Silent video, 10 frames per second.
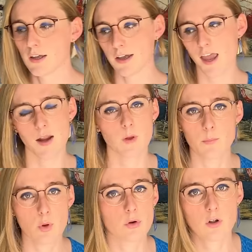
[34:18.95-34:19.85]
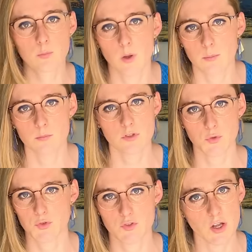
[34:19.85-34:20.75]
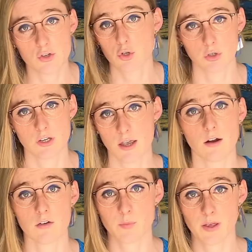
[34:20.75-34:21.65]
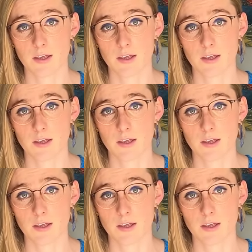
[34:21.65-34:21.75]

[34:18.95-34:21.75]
and my poor old mum took such good care of me.